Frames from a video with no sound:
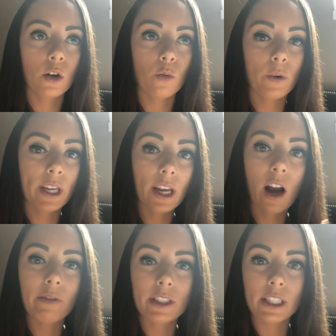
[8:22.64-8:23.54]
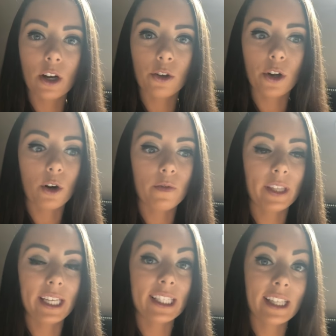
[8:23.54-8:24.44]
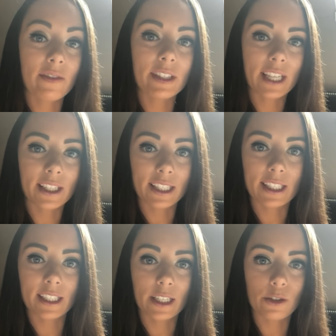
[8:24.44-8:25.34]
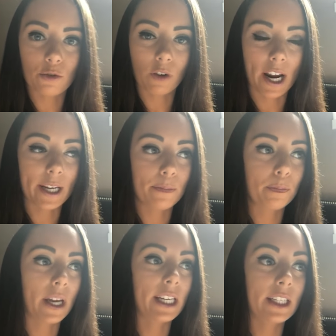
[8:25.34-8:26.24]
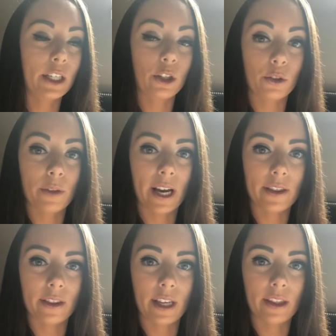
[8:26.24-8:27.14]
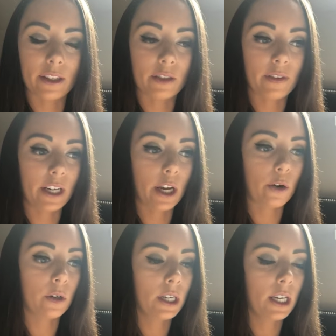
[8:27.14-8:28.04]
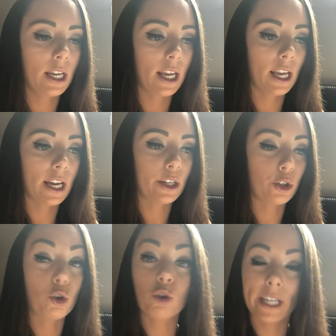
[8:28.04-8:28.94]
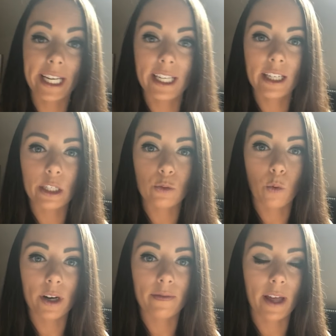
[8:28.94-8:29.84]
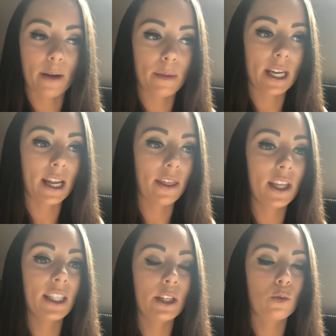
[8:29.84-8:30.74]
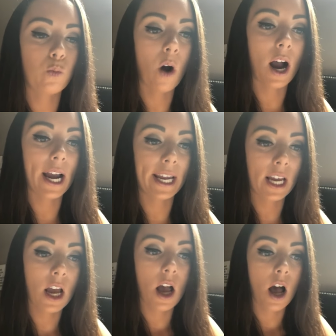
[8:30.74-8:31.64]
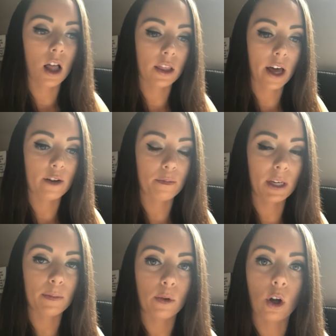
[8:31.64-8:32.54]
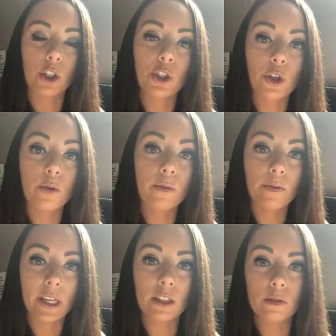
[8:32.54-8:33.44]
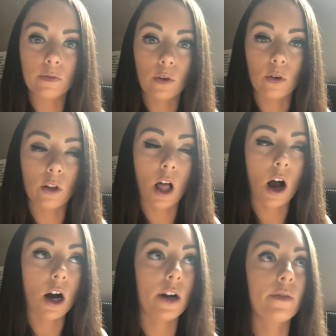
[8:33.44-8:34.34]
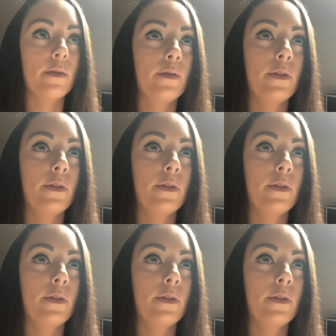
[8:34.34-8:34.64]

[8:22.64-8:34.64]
we obviously all know of the 7 deadly sins, right? I didn't include that in this video, and greed is one of them. And I think that's why a lot of people are so fearful of